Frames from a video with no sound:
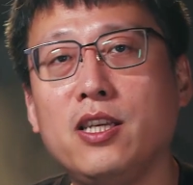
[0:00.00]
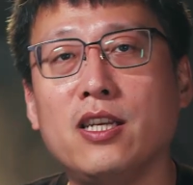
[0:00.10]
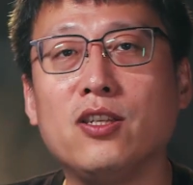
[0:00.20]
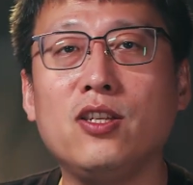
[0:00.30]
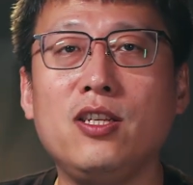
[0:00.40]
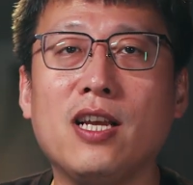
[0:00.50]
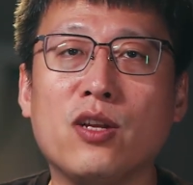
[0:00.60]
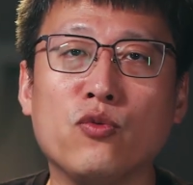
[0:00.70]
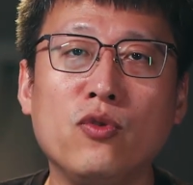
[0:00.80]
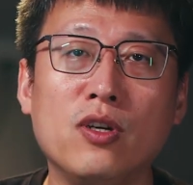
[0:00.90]
So I'm going
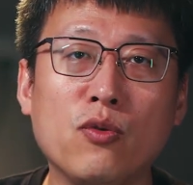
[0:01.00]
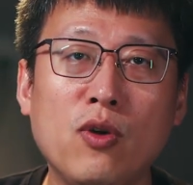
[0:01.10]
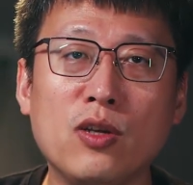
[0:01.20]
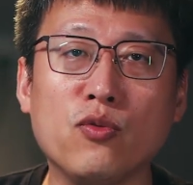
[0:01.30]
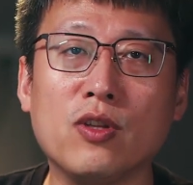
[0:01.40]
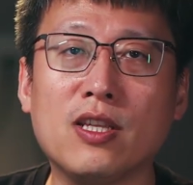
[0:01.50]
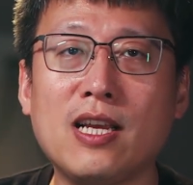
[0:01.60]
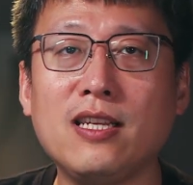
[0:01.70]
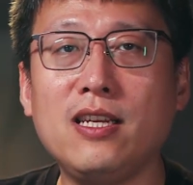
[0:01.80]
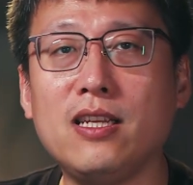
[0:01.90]
to walk you through
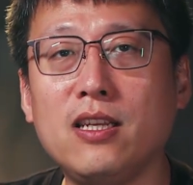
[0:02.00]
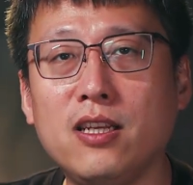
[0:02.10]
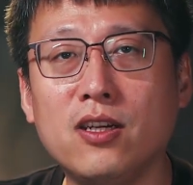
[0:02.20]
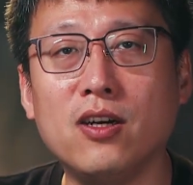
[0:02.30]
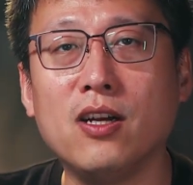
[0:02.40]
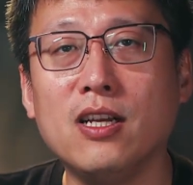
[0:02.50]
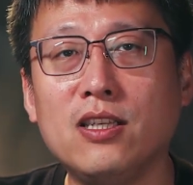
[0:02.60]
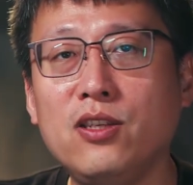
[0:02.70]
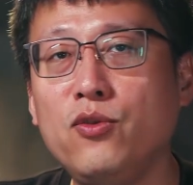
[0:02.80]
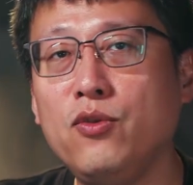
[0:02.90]
setting up an
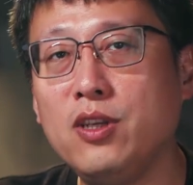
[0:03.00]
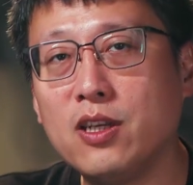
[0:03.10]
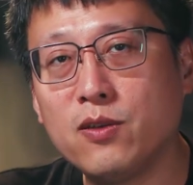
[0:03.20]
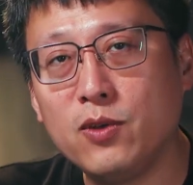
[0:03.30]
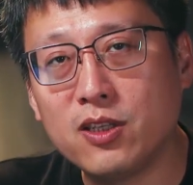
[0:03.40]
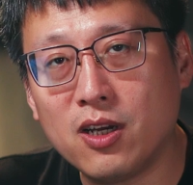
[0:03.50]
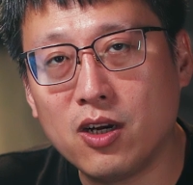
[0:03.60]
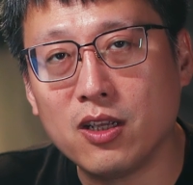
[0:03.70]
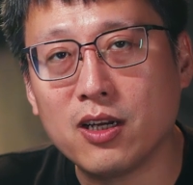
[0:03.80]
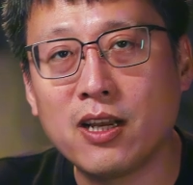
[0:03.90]

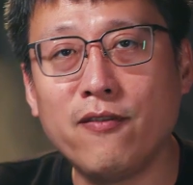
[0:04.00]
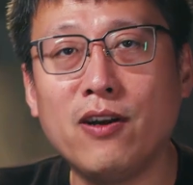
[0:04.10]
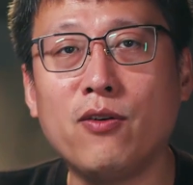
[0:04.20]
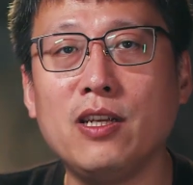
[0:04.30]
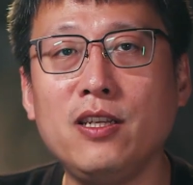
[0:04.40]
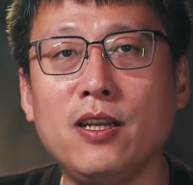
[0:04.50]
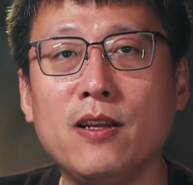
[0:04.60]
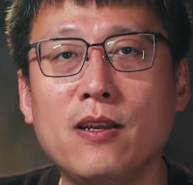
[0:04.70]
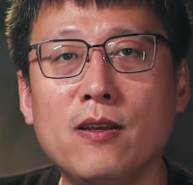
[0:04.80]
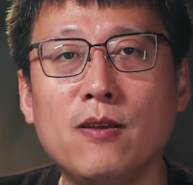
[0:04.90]
ESP32 development
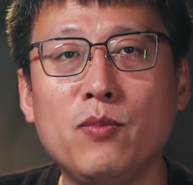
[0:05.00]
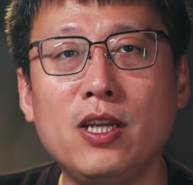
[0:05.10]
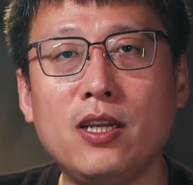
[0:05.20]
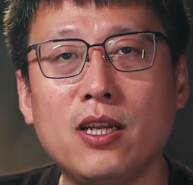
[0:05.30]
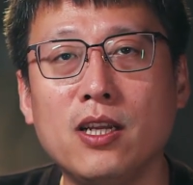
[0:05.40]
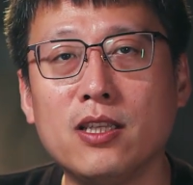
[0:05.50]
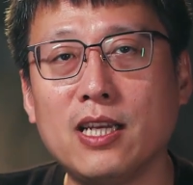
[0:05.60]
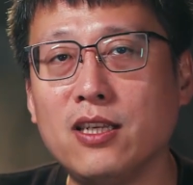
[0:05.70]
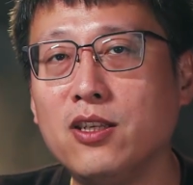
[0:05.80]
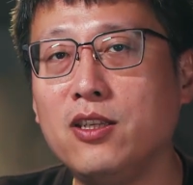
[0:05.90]
environment
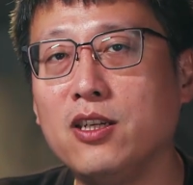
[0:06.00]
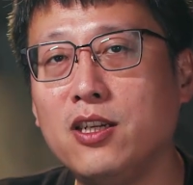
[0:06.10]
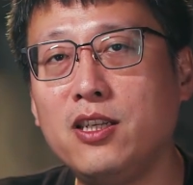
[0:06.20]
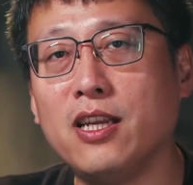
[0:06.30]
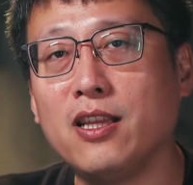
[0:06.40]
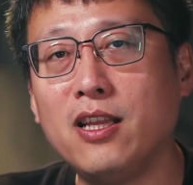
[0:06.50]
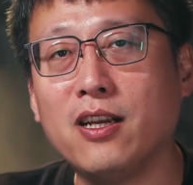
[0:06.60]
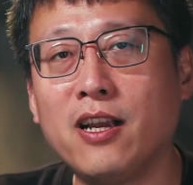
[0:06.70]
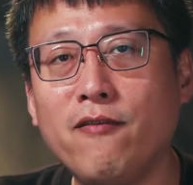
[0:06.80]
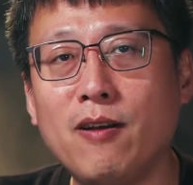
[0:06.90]
and show you a few
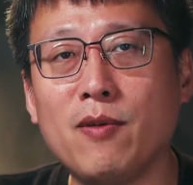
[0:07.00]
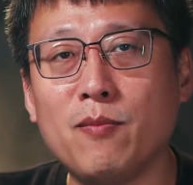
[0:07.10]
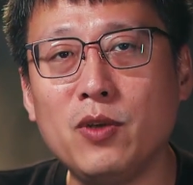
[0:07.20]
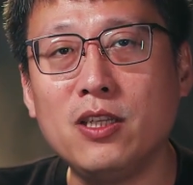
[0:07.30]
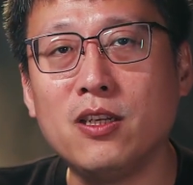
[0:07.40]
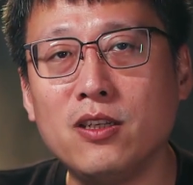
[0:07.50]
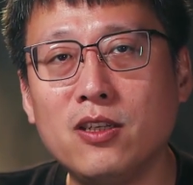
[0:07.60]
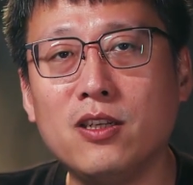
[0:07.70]
simple programming